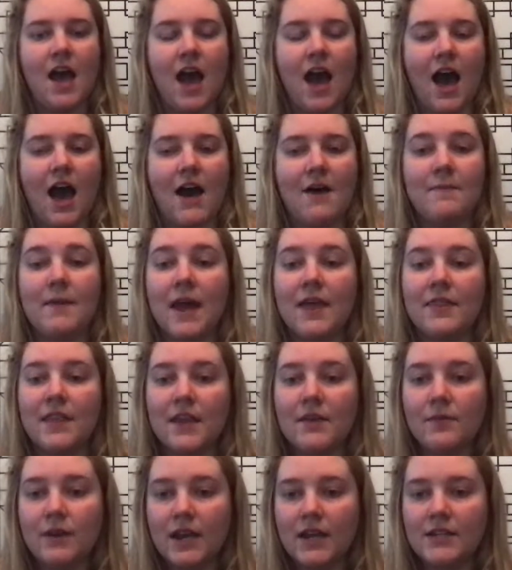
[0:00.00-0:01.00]
And
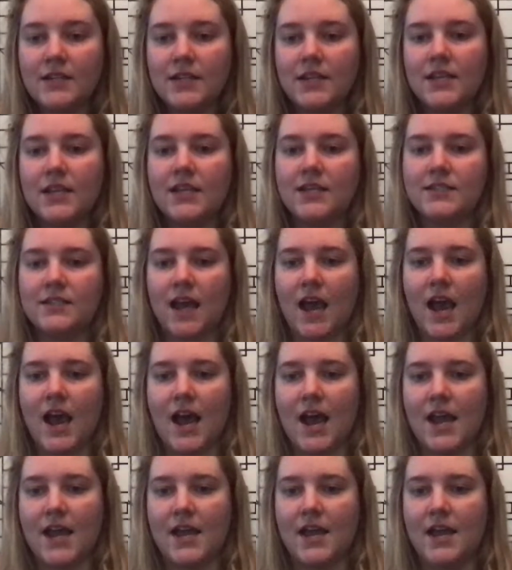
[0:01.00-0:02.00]
then what I did is
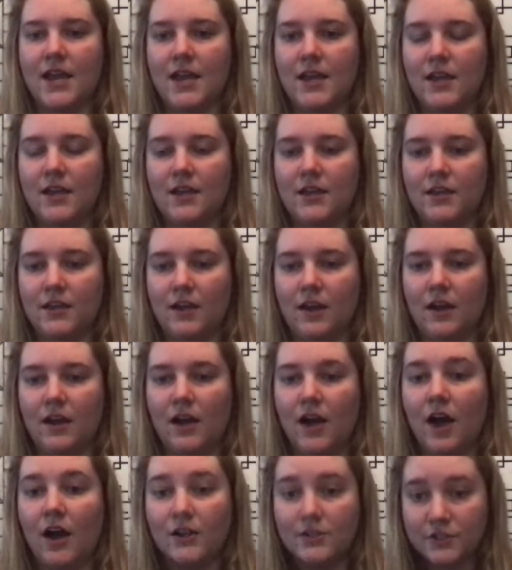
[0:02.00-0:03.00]
I
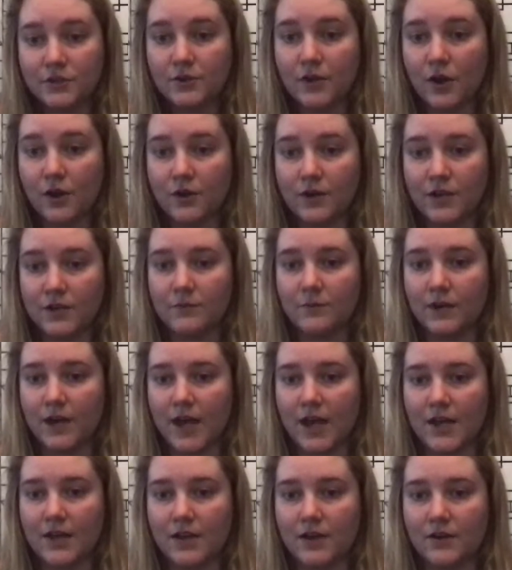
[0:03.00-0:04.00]
also when
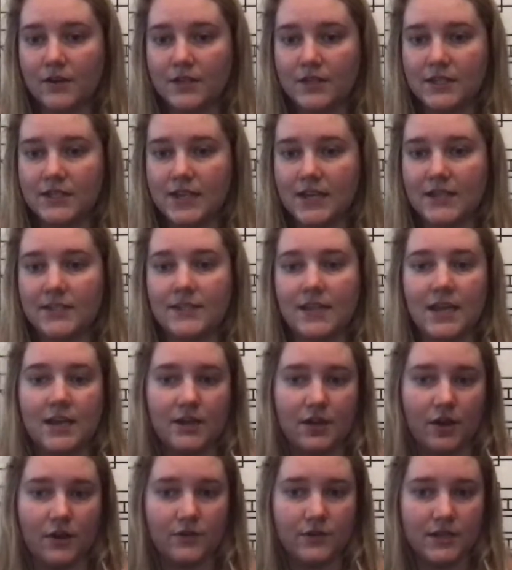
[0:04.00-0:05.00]
I coded the data set,
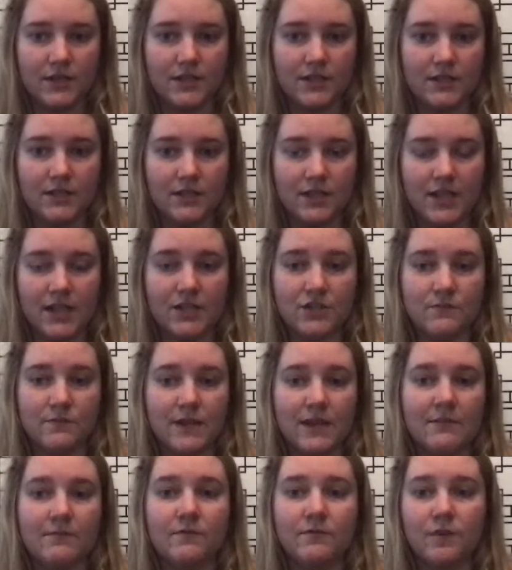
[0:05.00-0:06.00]
coded each
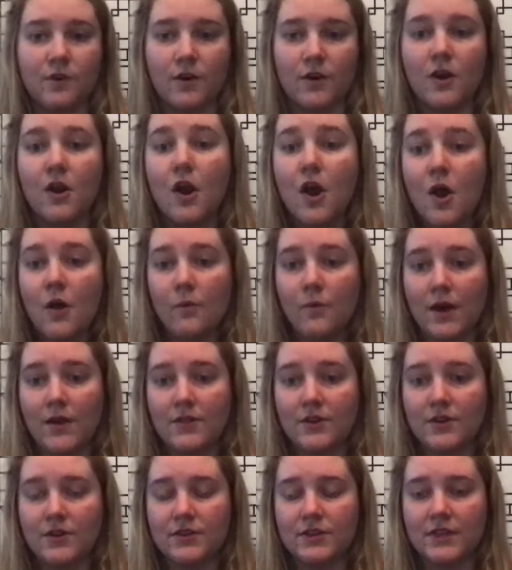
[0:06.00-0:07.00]
meme for
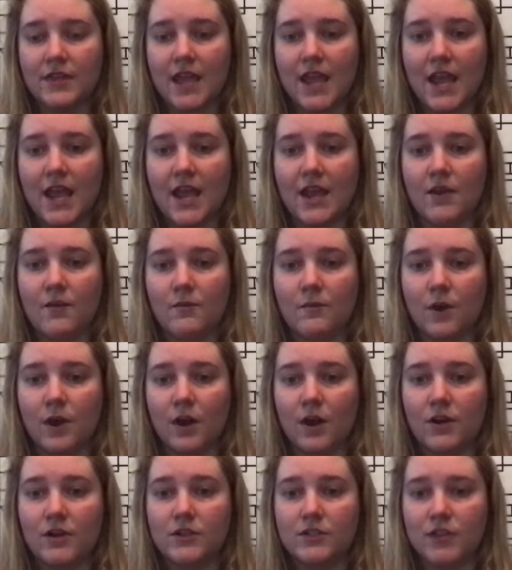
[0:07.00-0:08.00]
whether they
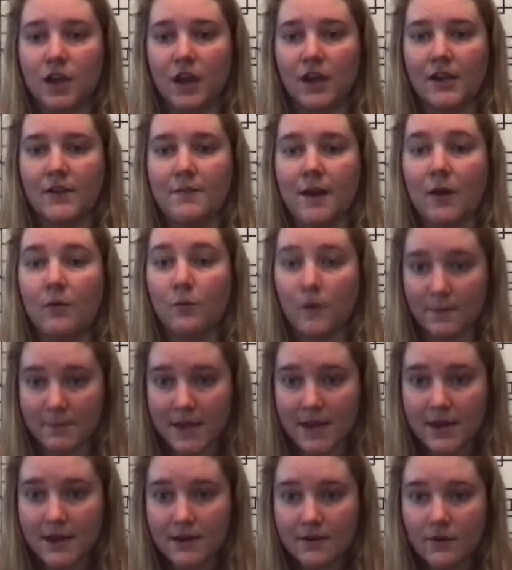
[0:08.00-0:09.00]
were talking about
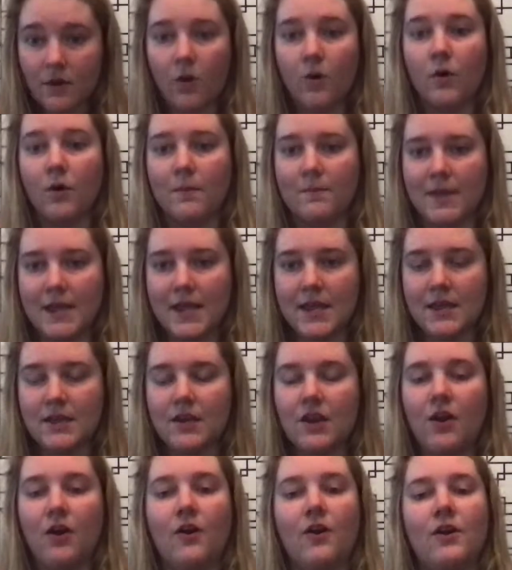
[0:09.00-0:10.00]
women or men,
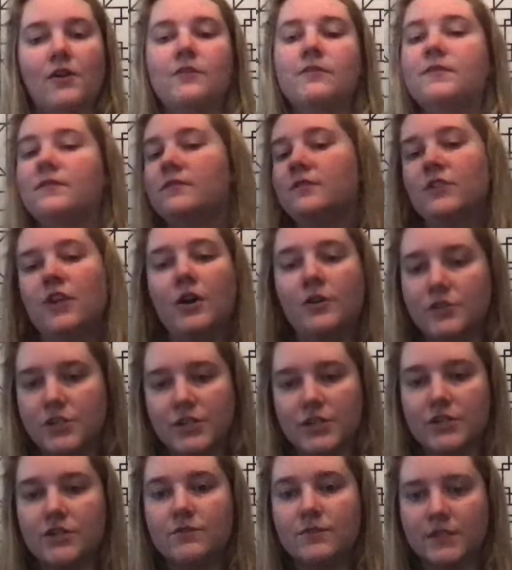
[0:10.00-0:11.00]
or no
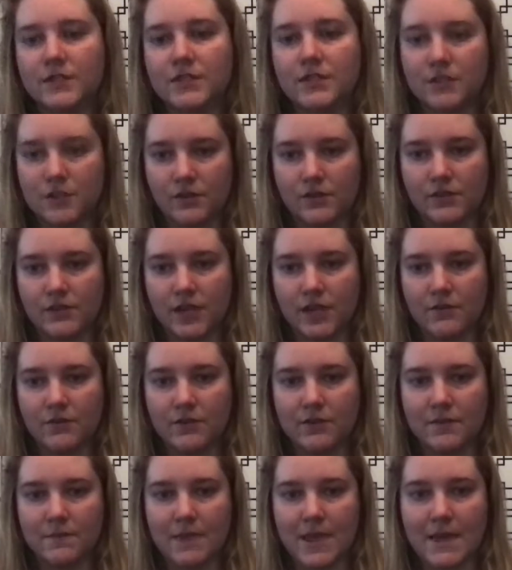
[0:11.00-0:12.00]
gender was associated
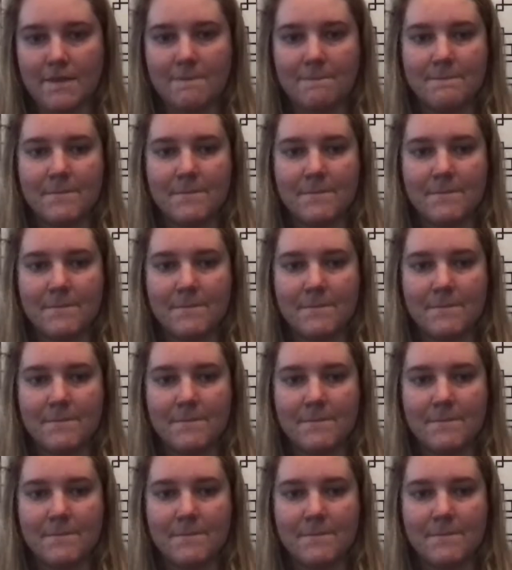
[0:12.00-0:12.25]
with the meme.